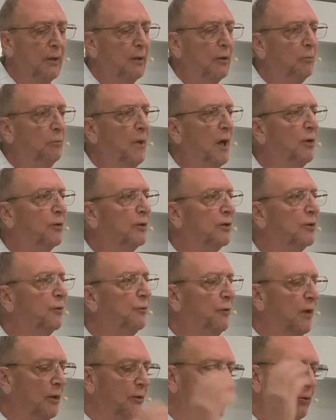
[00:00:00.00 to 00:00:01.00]
Malchus
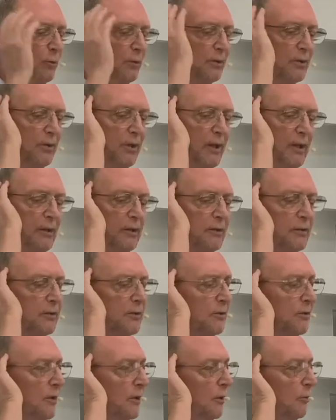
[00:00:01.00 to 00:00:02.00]
fell to his
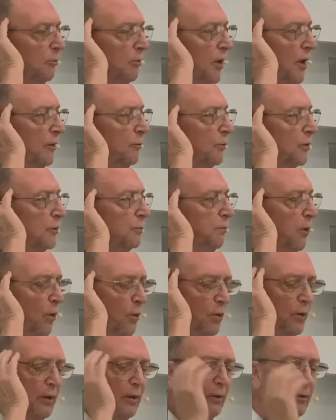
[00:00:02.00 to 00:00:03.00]
knees. Blood was
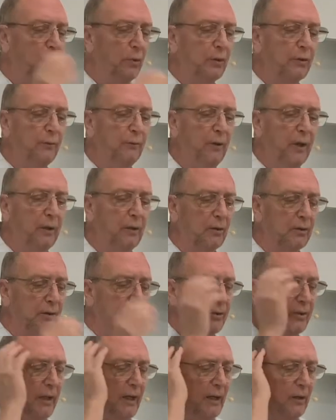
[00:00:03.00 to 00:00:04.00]
pouring through his fingers
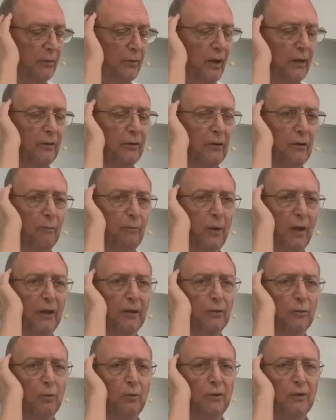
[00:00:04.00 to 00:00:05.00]
as he held on to the
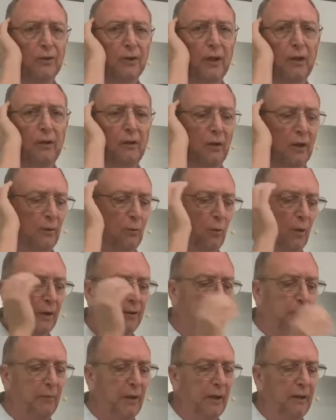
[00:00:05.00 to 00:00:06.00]
place where his ear had
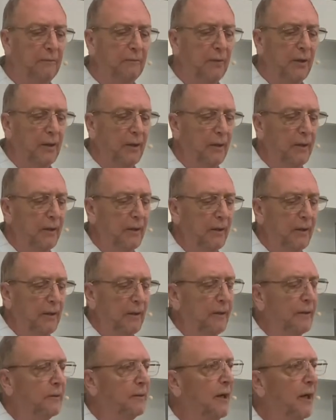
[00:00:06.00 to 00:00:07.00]
once been.
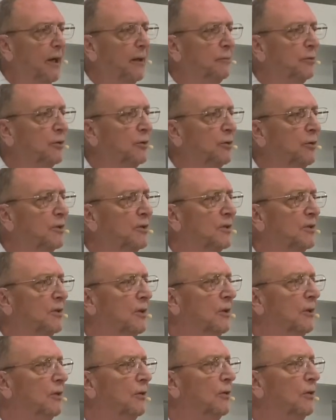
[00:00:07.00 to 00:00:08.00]
Time stood
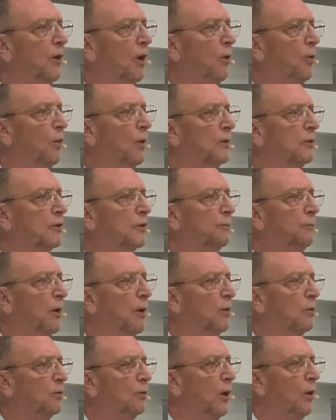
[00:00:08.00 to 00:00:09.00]
still and no one
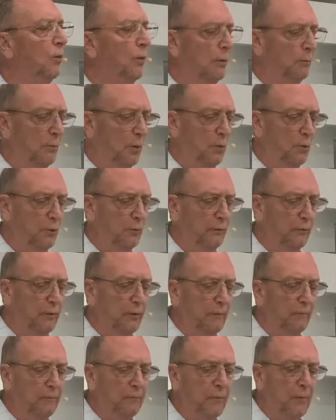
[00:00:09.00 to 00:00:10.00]
spoke, no one moved.
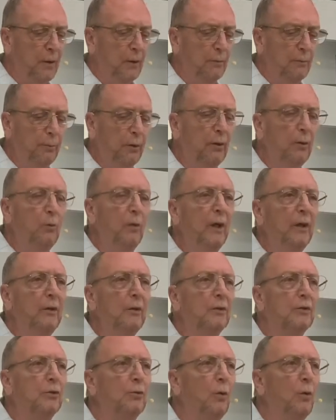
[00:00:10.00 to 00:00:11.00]
Put away
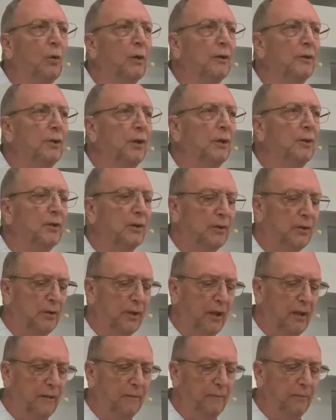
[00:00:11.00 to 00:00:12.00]
your sword, Jesus
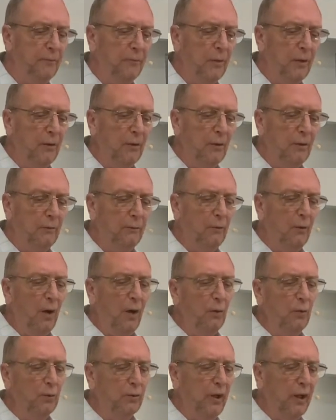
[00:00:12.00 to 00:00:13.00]
said. For
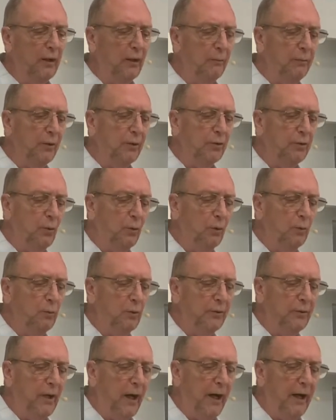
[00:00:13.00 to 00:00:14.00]
all who take up the sword
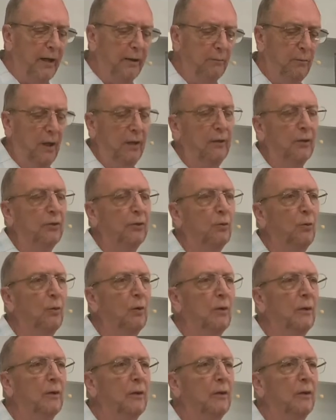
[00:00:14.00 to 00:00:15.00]
will die by the
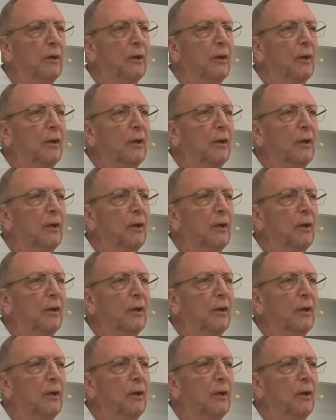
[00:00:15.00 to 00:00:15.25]
sword.